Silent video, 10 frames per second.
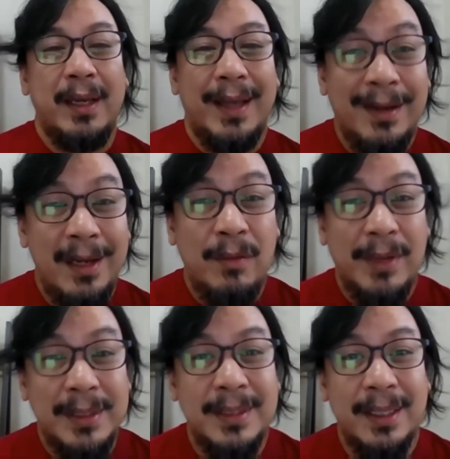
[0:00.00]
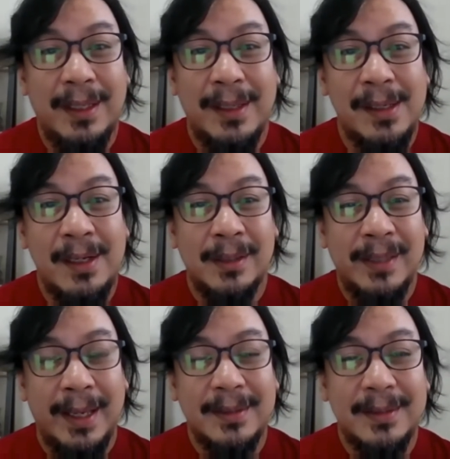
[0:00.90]
and linguistic
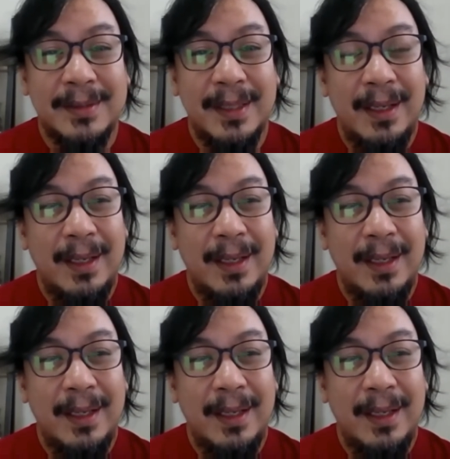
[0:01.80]
contexts